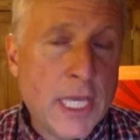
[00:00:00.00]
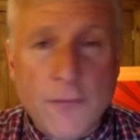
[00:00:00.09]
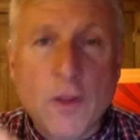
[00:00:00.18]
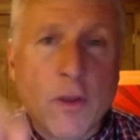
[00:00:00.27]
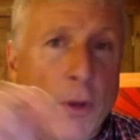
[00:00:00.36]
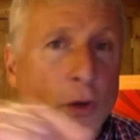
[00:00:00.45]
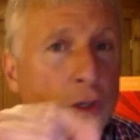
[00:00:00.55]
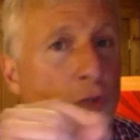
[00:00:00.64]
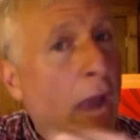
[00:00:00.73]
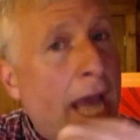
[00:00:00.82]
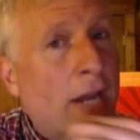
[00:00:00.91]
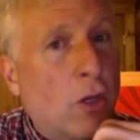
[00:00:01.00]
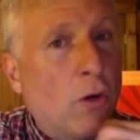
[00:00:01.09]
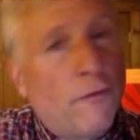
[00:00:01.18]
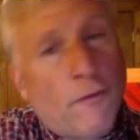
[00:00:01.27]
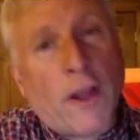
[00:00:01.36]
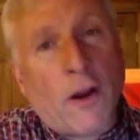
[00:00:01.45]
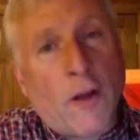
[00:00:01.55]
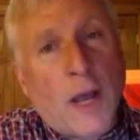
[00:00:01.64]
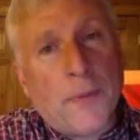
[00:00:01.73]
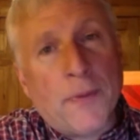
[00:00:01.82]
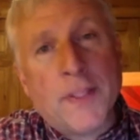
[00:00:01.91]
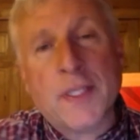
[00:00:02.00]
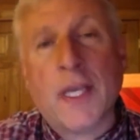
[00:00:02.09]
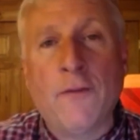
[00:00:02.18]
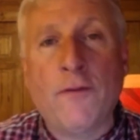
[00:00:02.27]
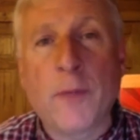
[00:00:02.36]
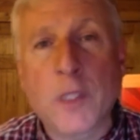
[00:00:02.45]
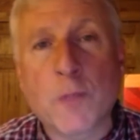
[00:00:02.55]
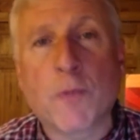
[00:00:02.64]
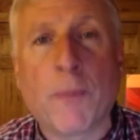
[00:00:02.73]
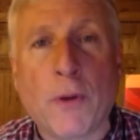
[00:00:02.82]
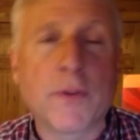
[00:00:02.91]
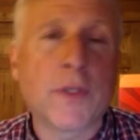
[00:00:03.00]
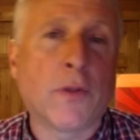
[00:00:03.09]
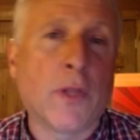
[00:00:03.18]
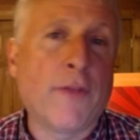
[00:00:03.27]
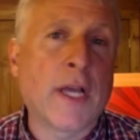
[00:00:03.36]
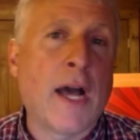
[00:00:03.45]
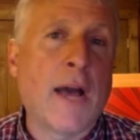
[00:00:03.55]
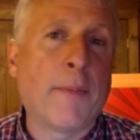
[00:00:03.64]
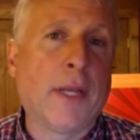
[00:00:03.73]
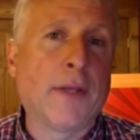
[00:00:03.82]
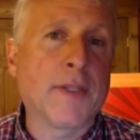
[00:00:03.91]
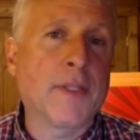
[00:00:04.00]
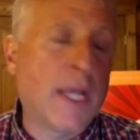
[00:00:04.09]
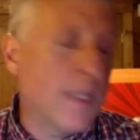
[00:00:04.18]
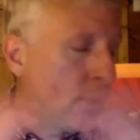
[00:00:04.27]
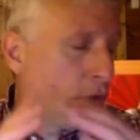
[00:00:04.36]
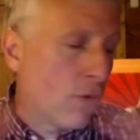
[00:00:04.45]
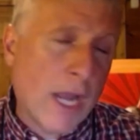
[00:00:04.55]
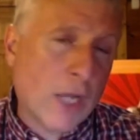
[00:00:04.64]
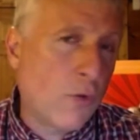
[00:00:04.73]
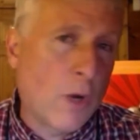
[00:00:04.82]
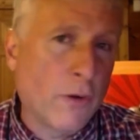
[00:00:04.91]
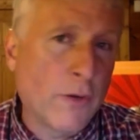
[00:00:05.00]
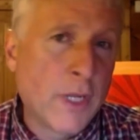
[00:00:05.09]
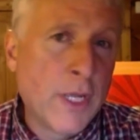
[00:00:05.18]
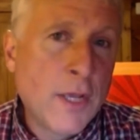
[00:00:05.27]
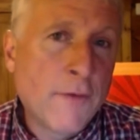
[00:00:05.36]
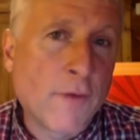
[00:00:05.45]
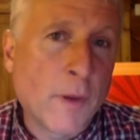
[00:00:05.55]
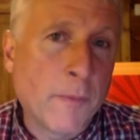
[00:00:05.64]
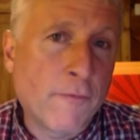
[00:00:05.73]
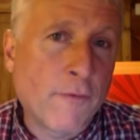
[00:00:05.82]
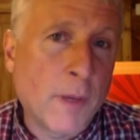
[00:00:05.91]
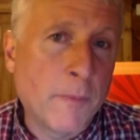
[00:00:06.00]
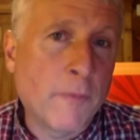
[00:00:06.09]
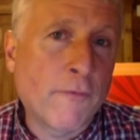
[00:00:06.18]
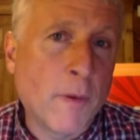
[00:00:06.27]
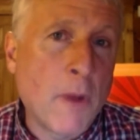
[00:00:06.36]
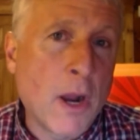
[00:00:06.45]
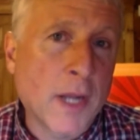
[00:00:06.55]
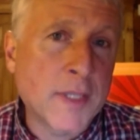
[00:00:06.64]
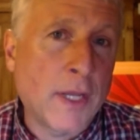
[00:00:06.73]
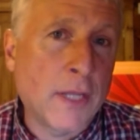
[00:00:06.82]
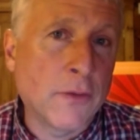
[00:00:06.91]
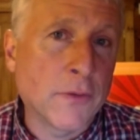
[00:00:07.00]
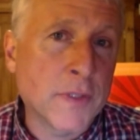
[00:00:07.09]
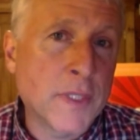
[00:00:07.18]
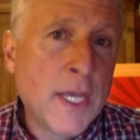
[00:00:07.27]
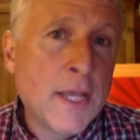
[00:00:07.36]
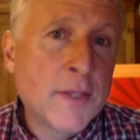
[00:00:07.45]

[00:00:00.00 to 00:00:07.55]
Even the most radical flare up at this infamous proposal of the communists. That's a direct quote from Marx and Engels.